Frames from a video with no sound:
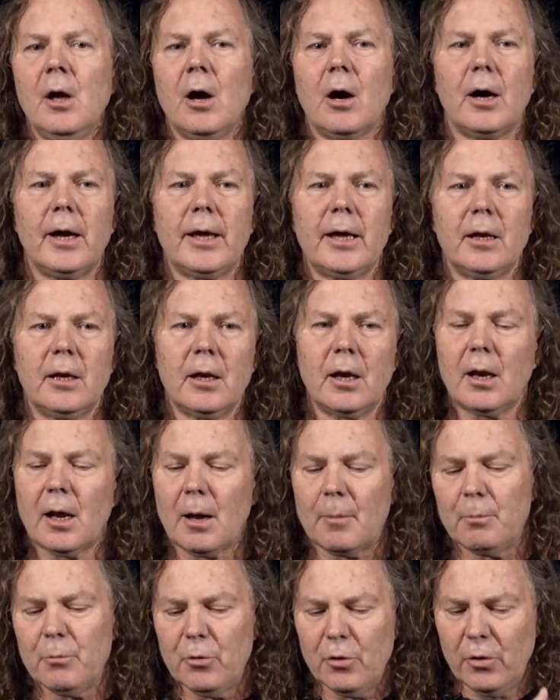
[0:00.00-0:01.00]
I ended
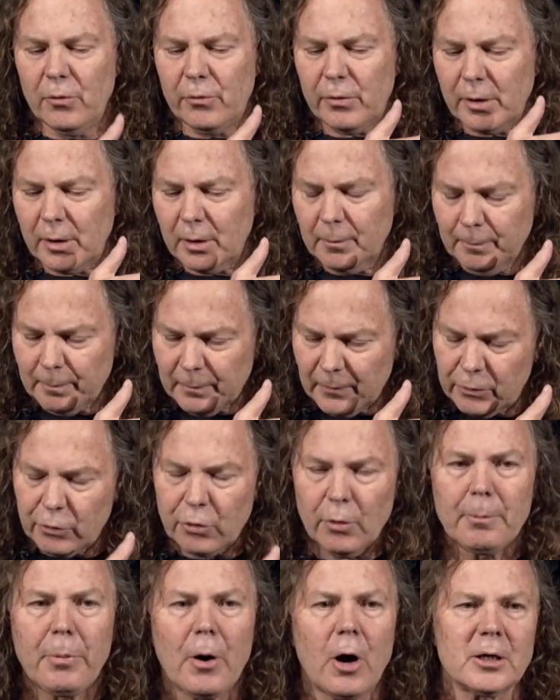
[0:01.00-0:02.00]
up moving
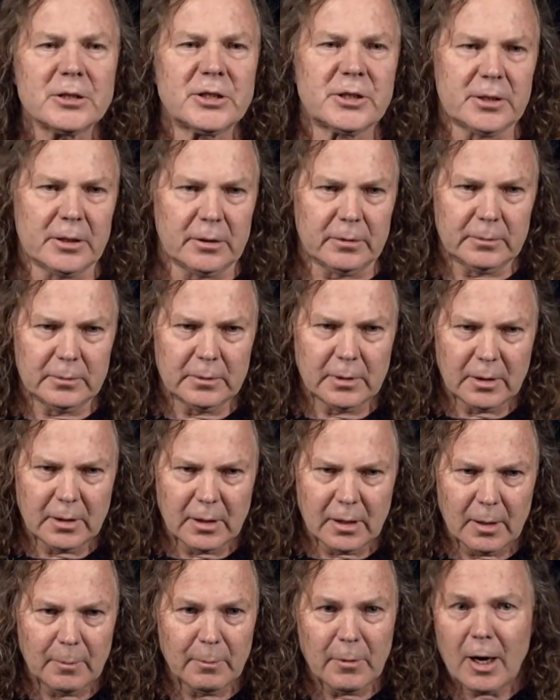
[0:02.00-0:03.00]
to Boston
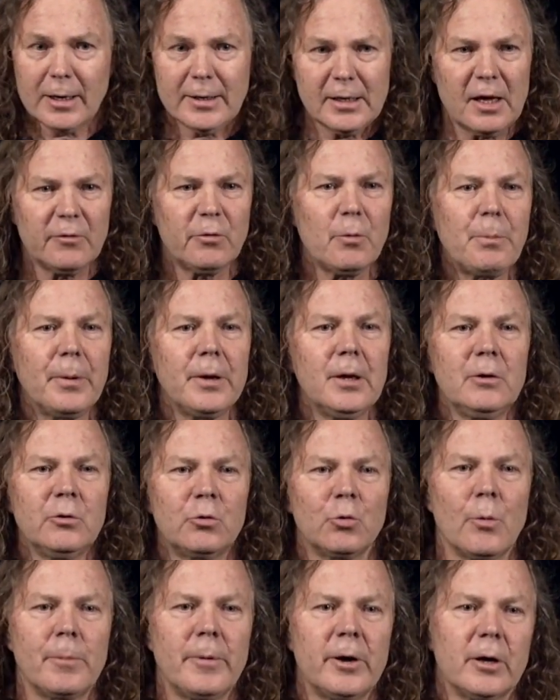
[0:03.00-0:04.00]
I'd never been
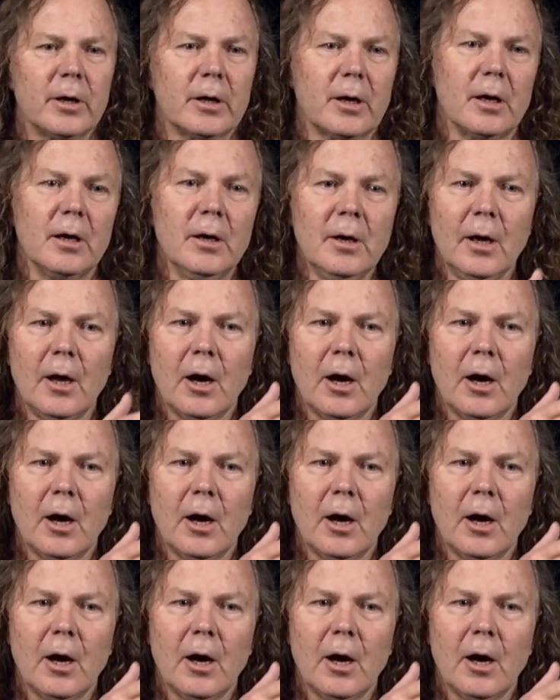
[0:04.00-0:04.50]
to America.